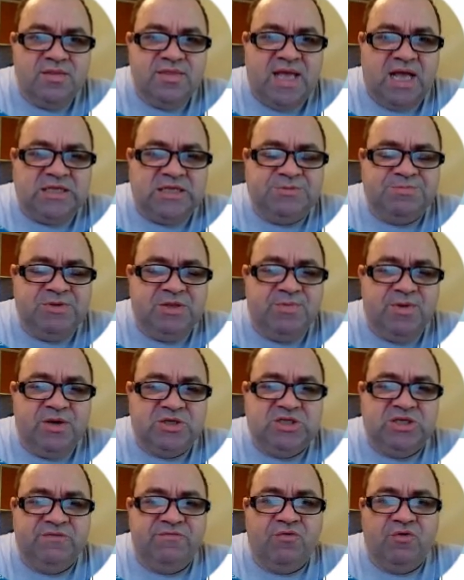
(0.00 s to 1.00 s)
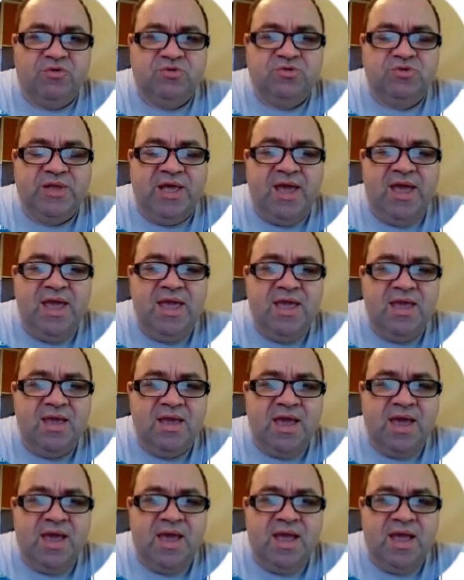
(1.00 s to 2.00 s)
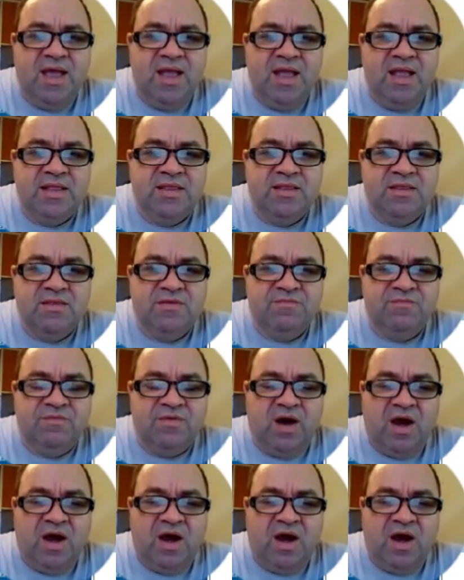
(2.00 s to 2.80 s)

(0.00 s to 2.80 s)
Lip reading: That's pretty much it for today, and